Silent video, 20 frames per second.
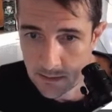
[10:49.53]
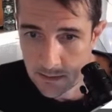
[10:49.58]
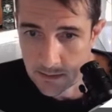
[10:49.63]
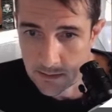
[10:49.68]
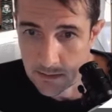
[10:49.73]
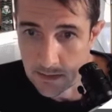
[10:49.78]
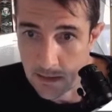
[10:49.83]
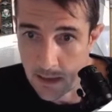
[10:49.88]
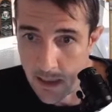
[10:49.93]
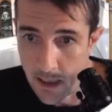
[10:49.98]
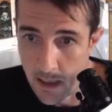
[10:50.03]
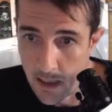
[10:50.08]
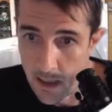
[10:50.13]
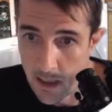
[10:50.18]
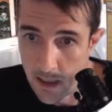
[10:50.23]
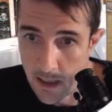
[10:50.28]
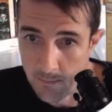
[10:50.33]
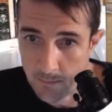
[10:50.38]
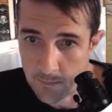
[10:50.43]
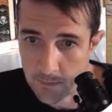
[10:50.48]

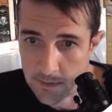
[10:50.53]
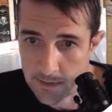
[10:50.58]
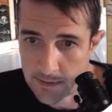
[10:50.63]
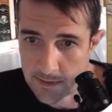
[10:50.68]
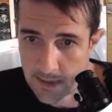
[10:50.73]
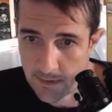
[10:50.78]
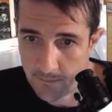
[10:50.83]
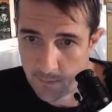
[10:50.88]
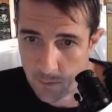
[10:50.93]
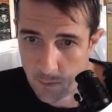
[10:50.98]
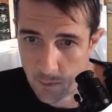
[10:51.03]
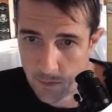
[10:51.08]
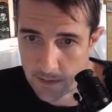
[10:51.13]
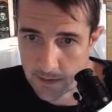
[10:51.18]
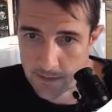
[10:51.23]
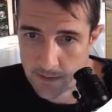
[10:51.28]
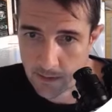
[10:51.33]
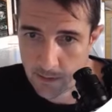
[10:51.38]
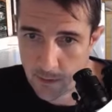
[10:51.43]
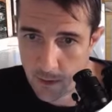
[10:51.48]
Let's have a look.
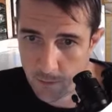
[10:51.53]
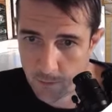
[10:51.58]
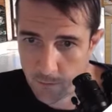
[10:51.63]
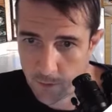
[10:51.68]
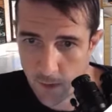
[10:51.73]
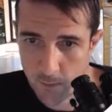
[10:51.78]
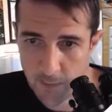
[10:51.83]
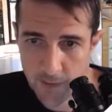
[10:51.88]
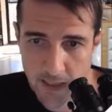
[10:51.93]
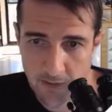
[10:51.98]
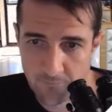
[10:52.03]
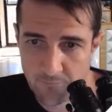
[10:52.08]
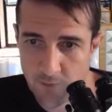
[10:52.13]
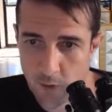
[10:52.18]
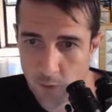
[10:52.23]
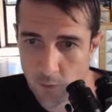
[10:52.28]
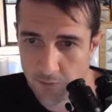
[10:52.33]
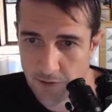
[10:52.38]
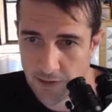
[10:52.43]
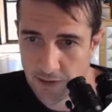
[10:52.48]
It's a low dropout
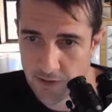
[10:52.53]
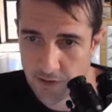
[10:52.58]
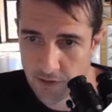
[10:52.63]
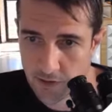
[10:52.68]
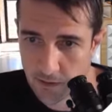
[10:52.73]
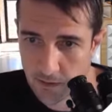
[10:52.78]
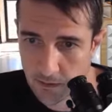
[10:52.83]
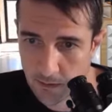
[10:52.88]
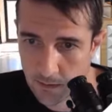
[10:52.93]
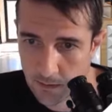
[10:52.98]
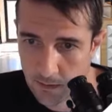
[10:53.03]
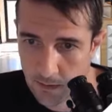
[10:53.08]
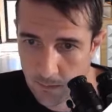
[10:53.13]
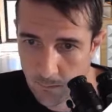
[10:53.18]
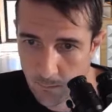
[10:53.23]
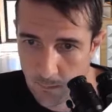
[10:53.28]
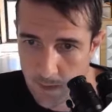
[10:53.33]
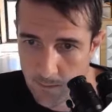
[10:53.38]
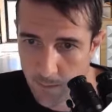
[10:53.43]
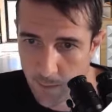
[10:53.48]
voltage,
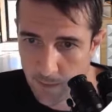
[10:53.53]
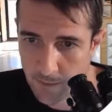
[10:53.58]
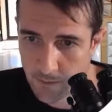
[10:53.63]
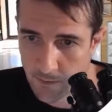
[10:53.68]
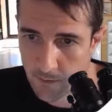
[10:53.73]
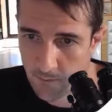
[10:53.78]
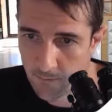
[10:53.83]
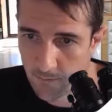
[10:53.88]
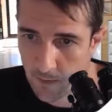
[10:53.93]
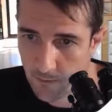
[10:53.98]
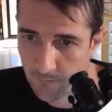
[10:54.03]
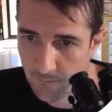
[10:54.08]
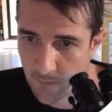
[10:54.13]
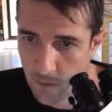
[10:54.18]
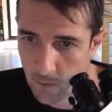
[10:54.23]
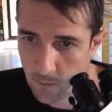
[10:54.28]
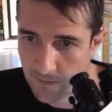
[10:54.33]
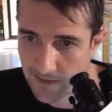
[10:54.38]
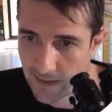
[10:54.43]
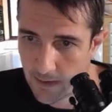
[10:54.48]
1.25
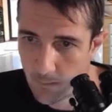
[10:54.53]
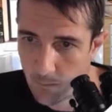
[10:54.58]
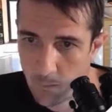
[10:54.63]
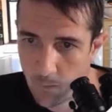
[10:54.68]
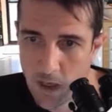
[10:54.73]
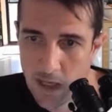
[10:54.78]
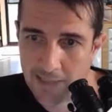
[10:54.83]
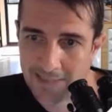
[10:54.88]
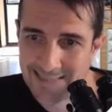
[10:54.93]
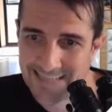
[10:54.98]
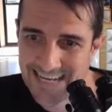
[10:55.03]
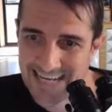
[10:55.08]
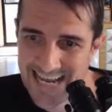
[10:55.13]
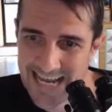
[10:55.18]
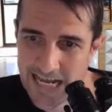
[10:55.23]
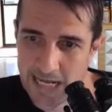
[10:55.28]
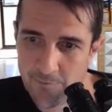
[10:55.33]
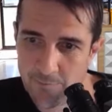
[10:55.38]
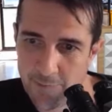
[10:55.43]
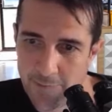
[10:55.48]
volts at 1
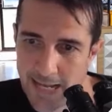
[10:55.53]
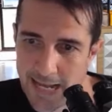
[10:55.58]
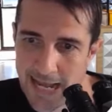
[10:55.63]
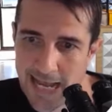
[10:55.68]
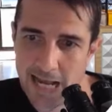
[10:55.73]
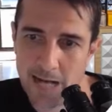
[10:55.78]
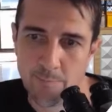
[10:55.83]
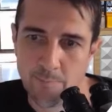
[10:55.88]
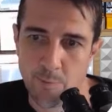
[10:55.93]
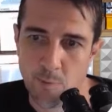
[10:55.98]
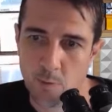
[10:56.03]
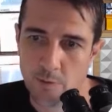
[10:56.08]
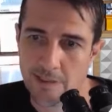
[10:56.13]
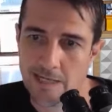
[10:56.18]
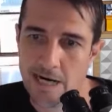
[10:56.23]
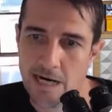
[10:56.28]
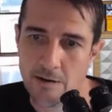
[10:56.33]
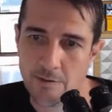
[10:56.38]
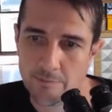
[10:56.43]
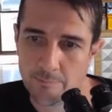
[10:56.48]
amp output
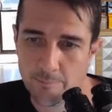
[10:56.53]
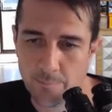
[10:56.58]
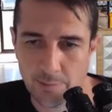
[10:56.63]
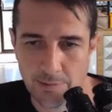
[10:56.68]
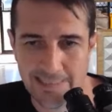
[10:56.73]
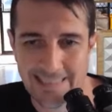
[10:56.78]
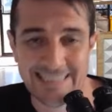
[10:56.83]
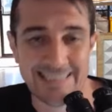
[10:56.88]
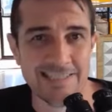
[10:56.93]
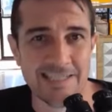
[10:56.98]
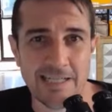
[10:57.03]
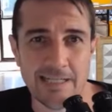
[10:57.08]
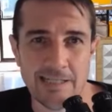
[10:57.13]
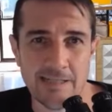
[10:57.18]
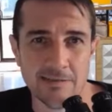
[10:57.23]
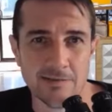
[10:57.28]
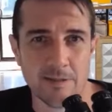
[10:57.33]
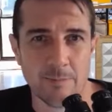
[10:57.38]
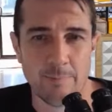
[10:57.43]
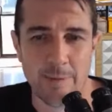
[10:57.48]
current. Plenty
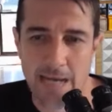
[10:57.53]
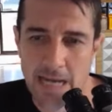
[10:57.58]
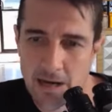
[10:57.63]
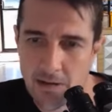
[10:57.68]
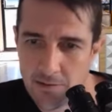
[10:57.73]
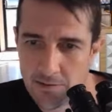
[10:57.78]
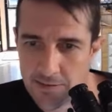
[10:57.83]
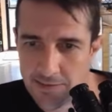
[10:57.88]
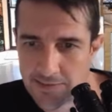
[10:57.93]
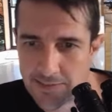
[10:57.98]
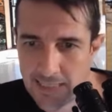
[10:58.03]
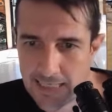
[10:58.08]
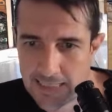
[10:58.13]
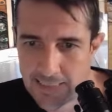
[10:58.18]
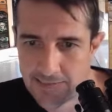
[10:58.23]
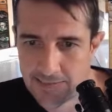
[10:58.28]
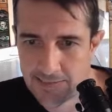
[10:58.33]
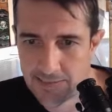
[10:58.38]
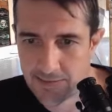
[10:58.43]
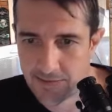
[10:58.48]
to power this
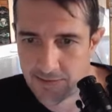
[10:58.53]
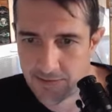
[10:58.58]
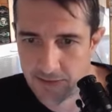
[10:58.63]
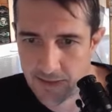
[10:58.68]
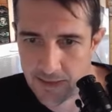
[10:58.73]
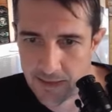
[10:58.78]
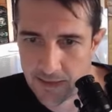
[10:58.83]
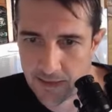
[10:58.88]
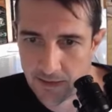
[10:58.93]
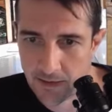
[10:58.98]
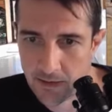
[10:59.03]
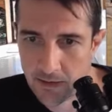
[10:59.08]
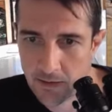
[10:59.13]
SSD.